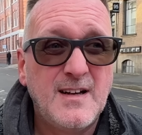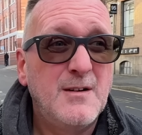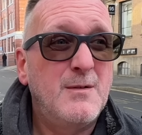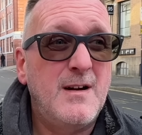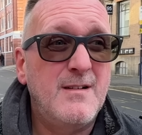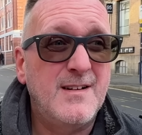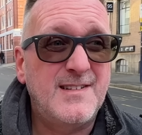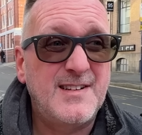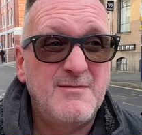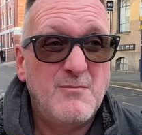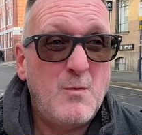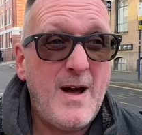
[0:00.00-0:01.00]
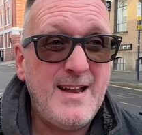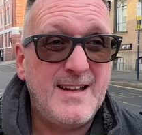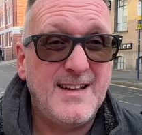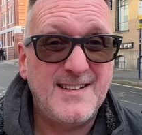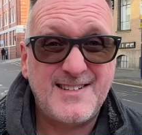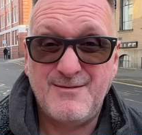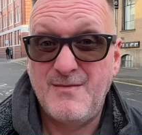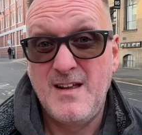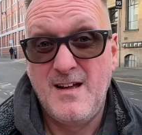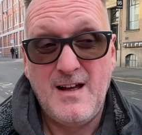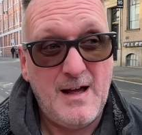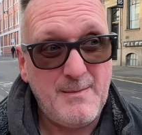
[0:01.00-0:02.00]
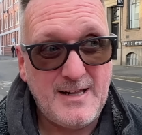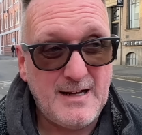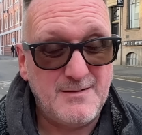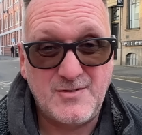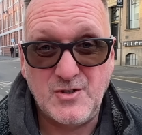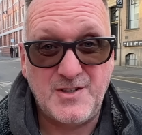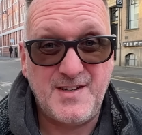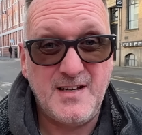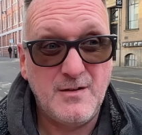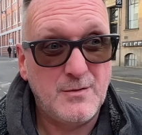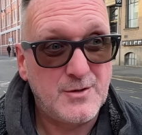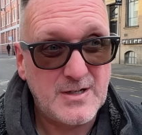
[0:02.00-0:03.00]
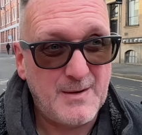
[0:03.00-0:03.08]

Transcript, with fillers: Whereas Wendy's, I mean, that was just huge.